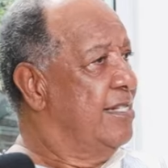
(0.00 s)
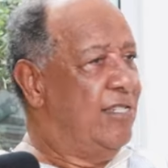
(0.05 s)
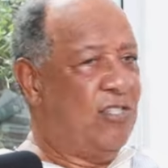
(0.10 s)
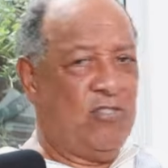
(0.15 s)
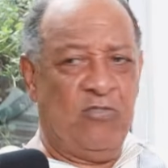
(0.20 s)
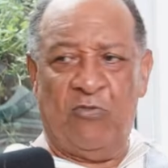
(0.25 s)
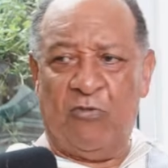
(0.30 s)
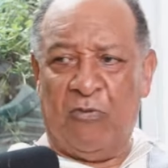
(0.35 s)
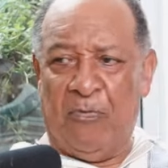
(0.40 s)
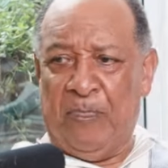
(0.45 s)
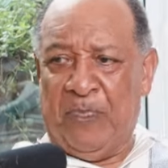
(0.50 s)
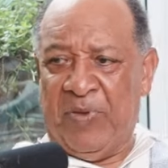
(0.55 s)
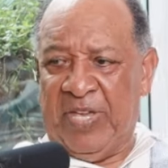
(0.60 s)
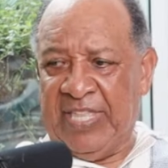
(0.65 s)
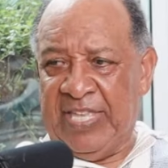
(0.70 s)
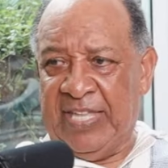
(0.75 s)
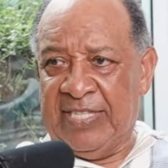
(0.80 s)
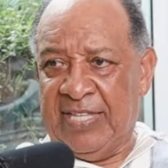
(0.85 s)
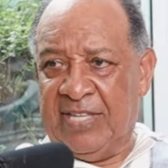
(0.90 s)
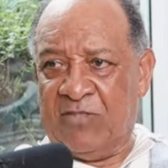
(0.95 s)
You
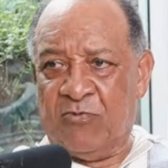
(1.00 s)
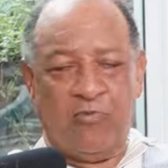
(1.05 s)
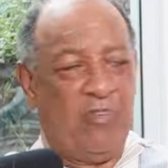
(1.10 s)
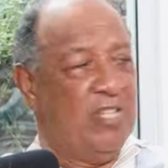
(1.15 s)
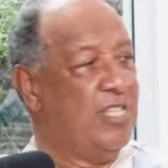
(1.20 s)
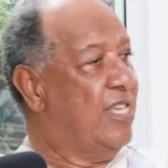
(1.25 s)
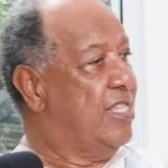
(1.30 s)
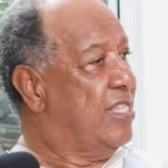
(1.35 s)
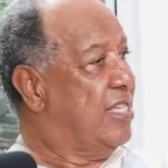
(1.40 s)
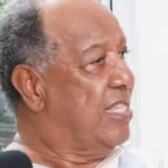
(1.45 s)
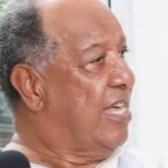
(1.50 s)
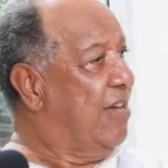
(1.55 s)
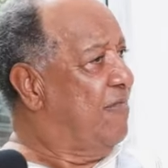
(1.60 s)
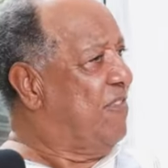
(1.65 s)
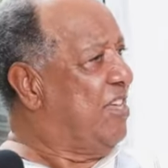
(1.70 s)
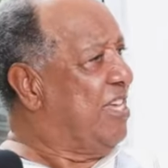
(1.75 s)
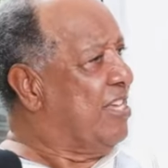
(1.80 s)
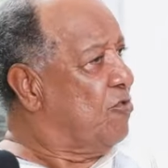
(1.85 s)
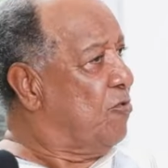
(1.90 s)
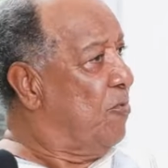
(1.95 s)
compare and the twelve in South
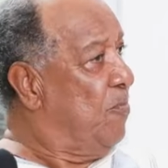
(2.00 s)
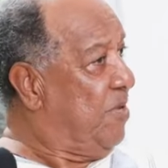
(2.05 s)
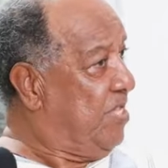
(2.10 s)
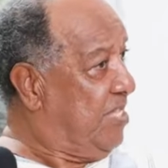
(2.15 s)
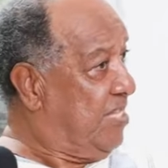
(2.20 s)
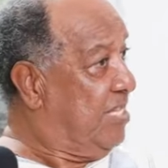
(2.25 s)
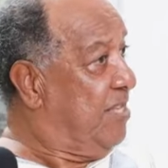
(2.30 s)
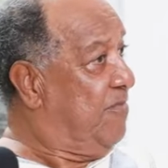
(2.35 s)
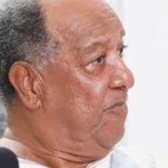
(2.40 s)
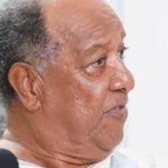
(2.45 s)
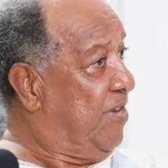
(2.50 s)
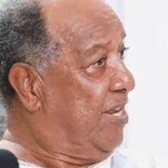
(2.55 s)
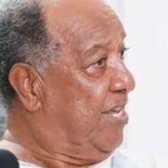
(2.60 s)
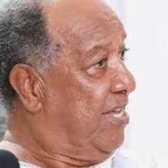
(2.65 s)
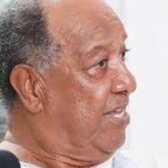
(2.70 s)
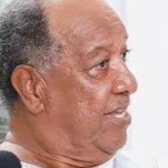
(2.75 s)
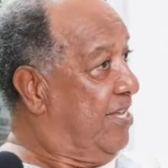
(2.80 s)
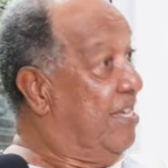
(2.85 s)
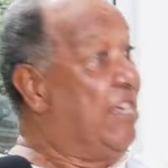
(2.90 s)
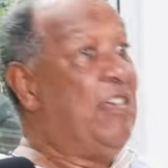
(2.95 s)
Africa is completely
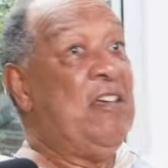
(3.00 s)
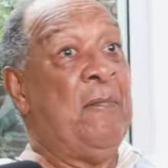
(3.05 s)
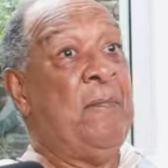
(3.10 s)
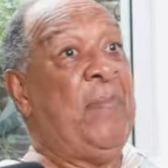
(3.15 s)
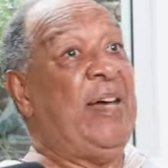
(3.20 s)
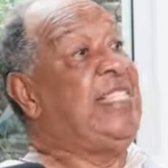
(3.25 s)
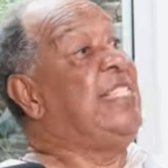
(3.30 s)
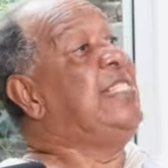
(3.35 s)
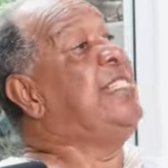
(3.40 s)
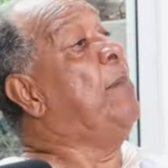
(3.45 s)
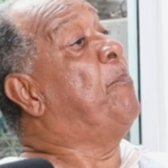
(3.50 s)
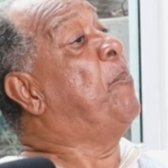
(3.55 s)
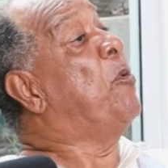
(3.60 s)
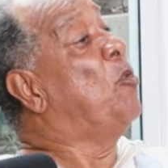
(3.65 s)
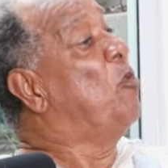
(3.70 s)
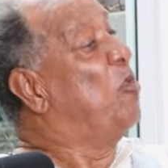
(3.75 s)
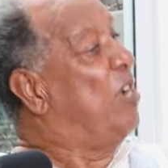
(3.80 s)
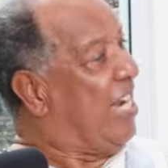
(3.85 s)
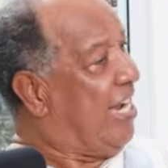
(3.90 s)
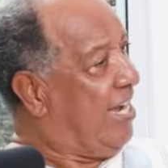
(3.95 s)
different. Yeah. But it's a
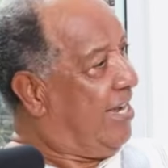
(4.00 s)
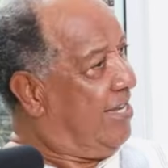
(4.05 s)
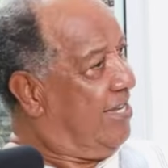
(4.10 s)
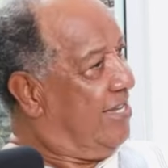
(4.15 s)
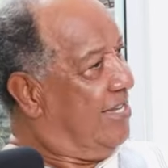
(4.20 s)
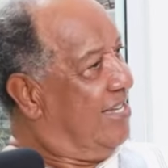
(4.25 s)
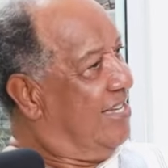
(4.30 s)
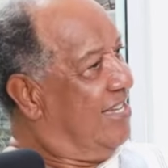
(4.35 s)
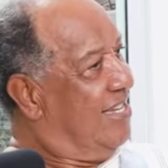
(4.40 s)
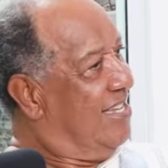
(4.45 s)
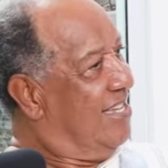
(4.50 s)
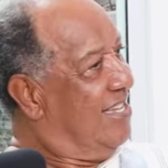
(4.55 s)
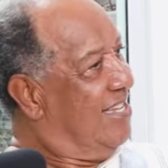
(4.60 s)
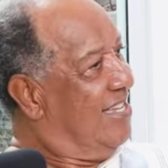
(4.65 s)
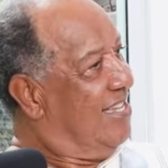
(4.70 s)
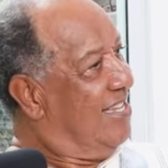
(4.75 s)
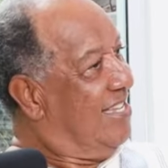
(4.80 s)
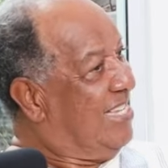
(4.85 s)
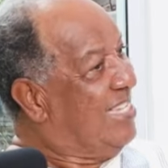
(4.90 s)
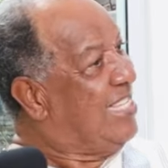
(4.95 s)
program,
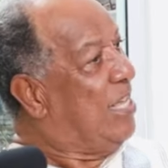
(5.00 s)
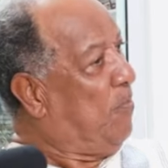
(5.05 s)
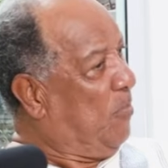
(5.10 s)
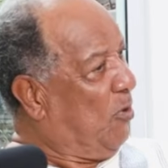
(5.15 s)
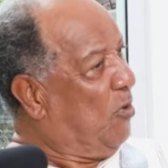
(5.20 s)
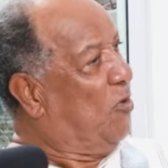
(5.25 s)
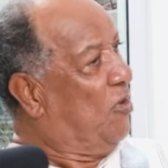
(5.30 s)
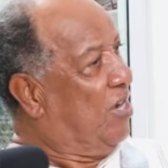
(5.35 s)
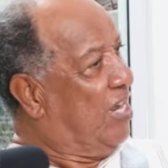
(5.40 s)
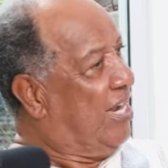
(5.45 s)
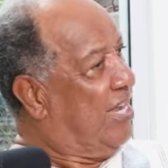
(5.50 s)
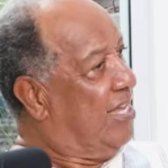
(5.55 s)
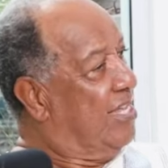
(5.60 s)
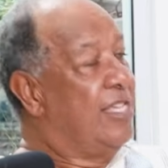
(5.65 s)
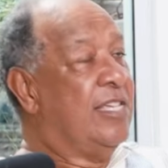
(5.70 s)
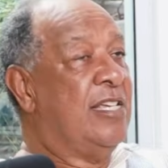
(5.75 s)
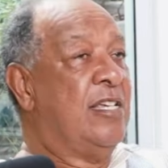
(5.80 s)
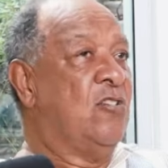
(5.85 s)
It's a program.